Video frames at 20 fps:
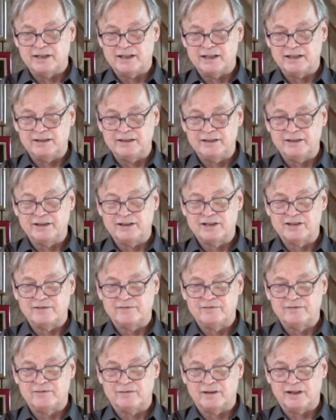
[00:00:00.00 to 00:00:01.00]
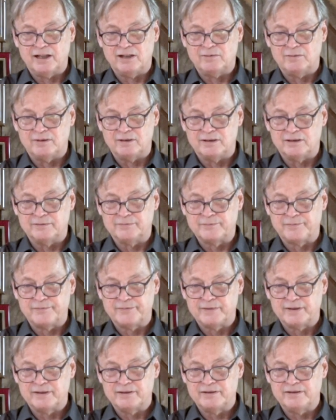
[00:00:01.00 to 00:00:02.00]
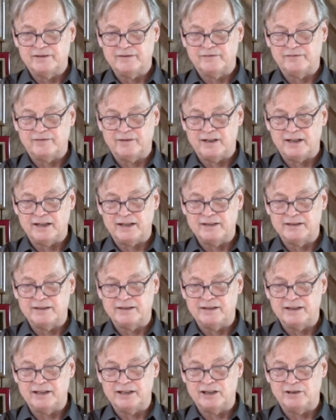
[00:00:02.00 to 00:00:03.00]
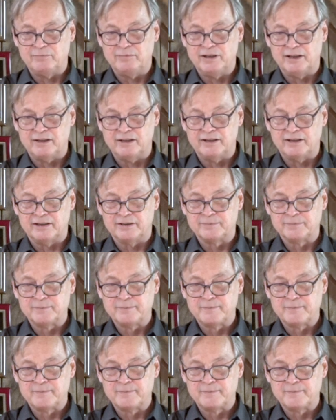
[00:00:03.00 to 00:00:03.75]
air leakage of drywall defined an air barrier.